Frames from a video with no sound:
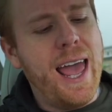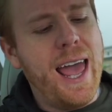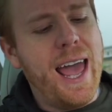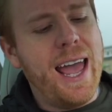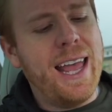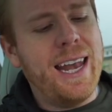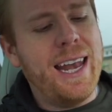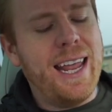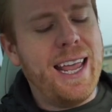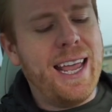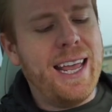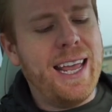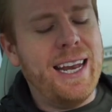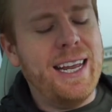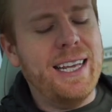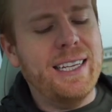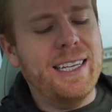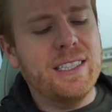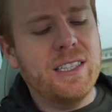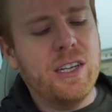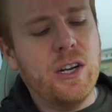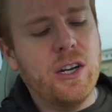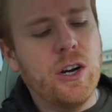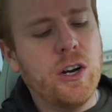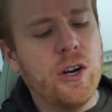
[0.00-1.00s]
And it
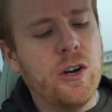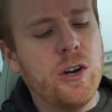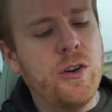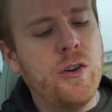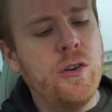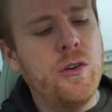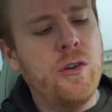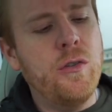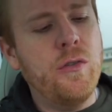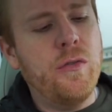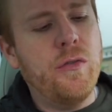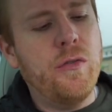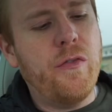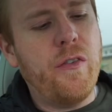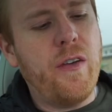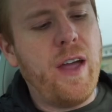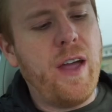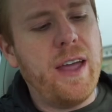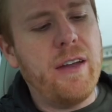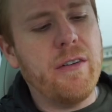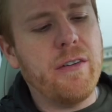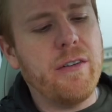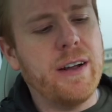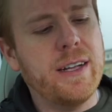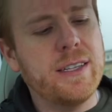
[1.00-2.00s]
is her new
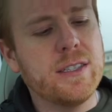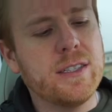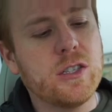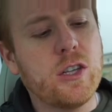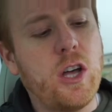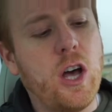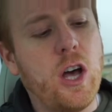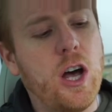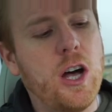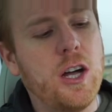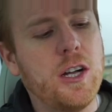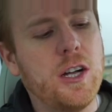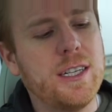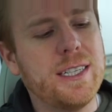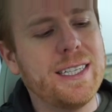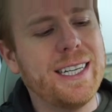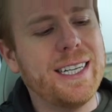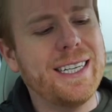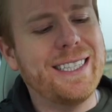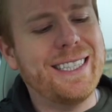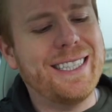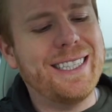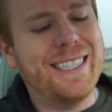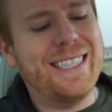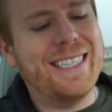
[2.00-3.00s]
fragrance called
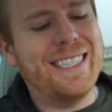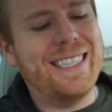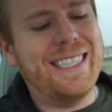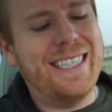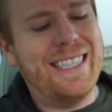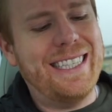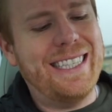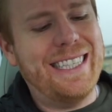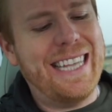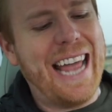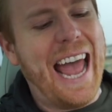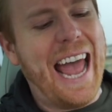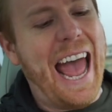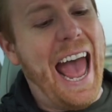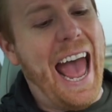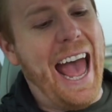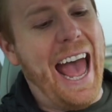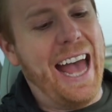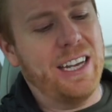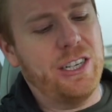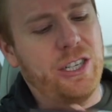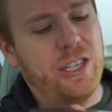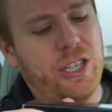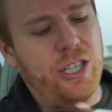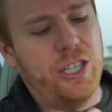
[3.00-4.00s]

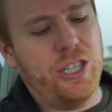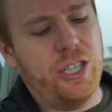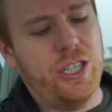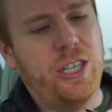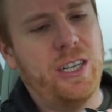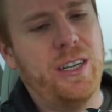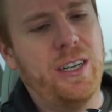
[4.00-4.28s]
Stash.